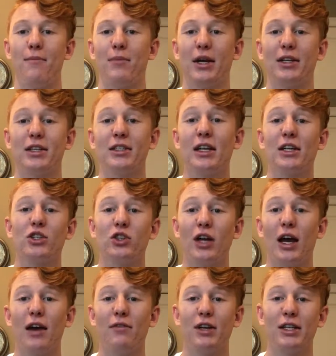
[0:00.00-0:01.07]
It doesn't actually
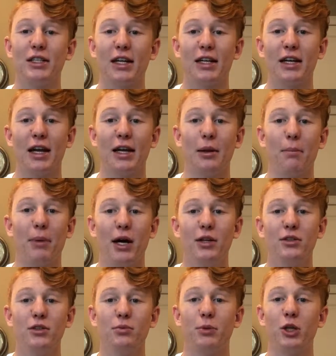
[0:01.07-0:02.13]
have any dedicated
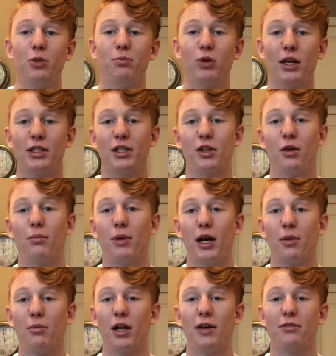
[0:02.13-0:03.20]
buttons, but you press in the
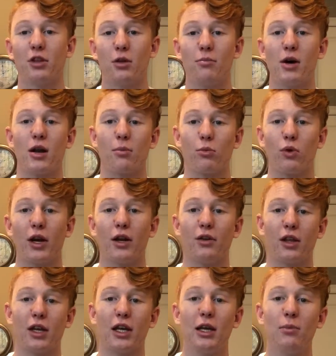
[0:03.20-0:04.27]
bottom left and the bottom right of
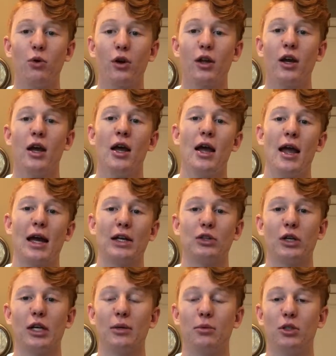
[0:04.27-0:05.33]
the keyboard, and
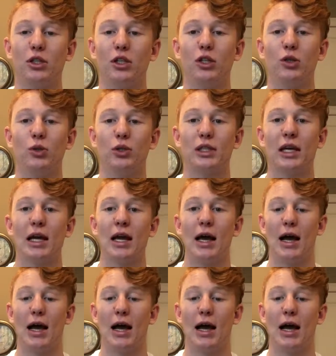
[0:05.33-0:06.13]
you're able to use